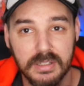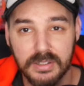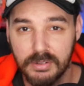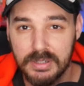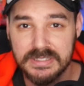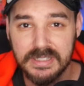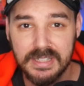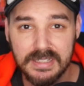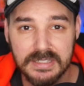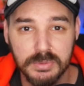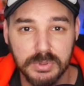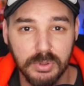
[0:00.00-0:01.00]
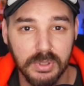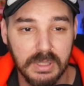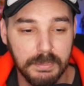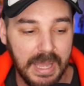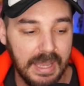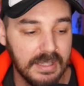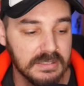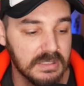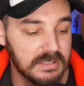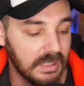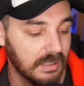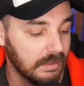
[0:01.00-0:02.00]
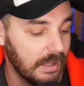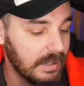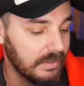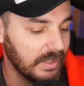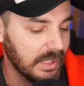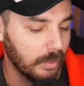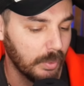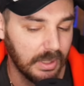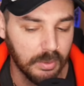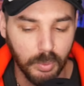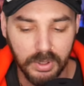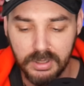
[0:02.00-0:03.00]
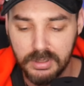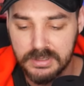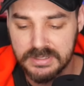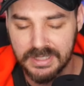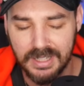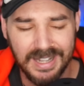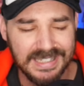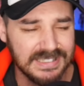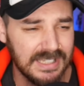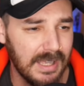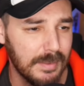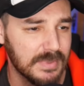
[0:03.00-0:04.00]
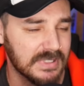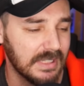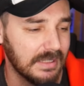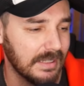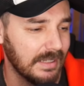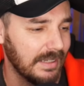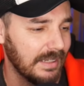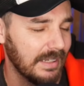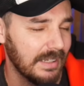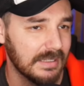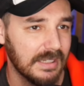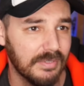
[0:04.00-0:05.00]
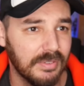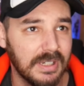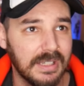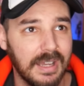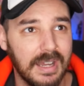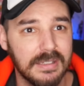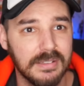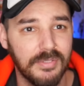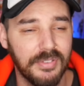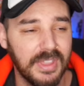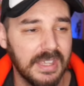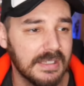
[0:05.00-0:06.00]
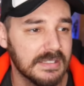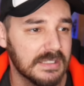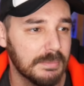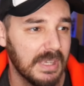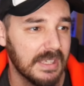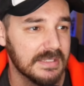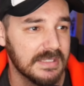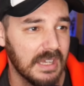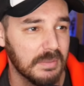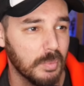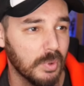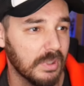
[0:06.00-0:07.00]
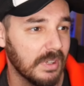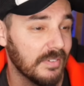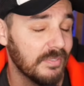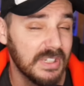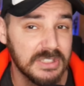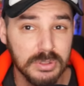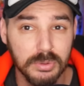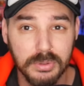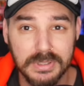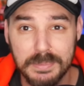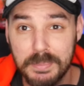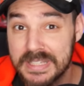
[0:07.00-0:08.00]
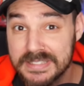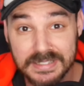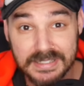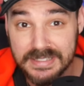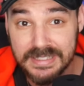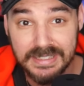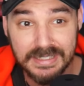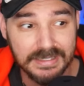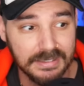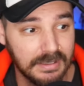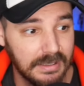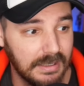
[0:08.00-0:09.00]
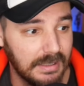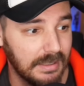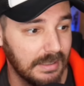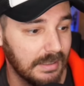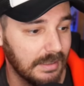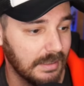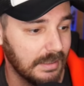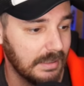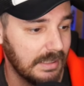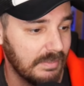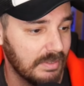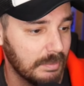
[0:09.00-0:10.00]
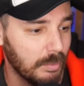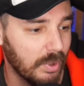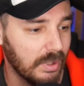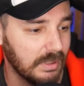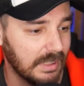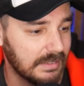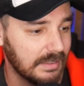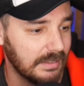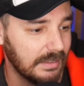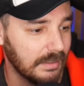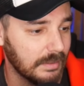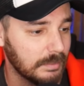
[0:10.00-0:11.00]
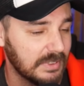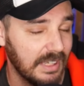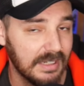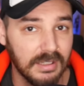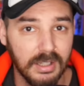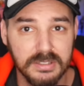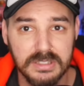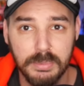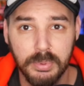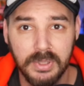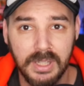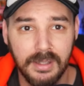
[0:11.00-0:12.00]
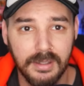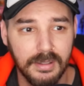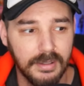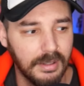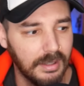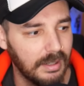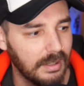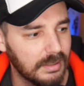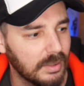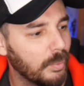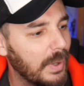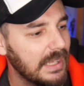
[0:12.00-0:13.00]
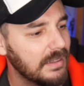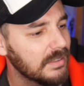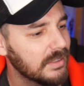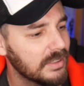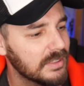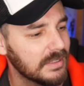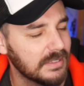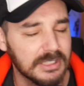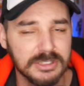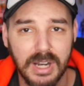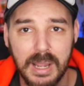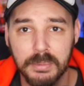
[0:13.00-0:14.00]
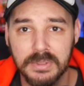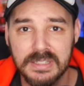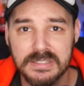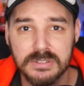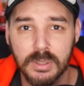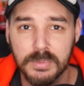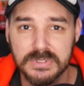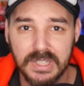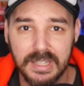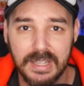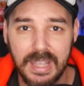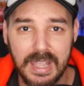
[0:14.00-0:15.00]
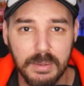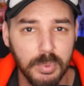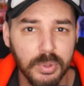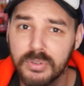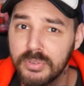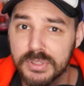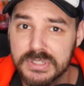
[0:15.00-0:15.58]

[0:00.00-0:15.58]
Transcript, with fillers: The crazy thing is, when you look at patents, it's like a lot of like weird words and concepts and different kind of things to make it sound more official and businessy, and even more on like the technology point. The way that they're describing this is almost like a beautiful